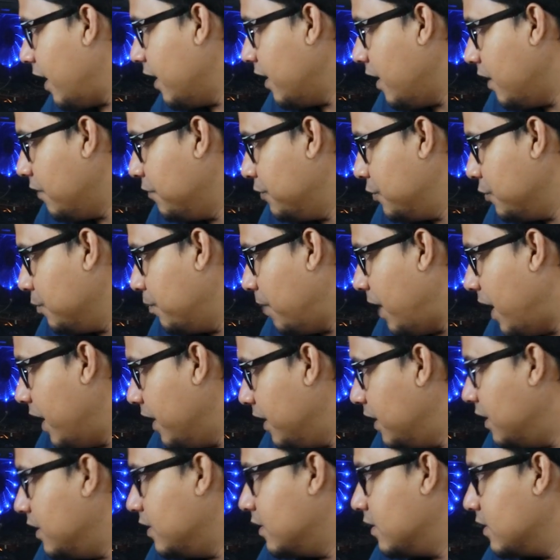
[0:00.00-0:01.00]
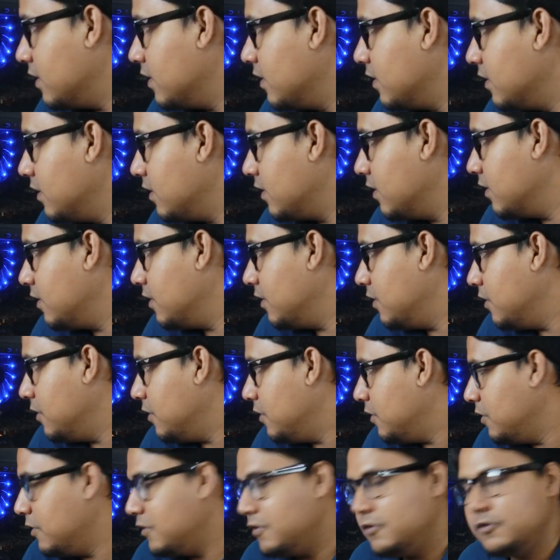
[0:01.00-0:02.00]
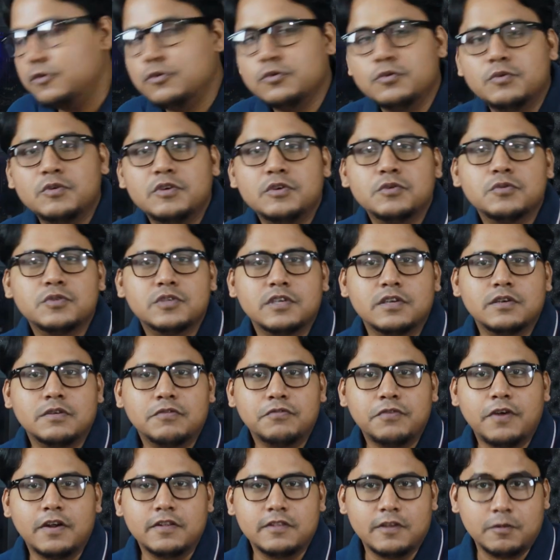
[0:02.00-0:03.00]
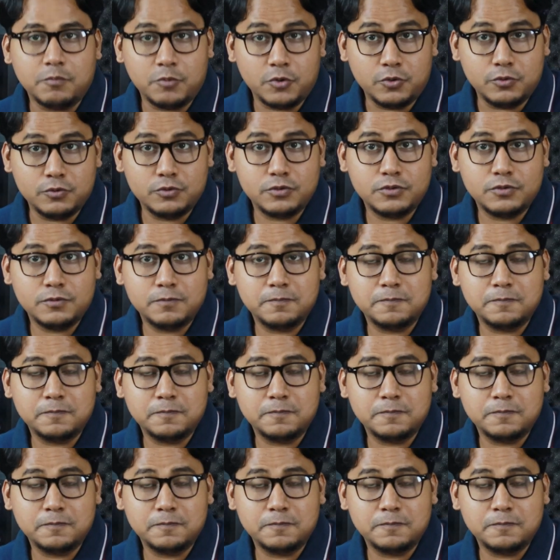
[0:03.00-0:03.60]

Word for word: I have to buy it to use it furthermore.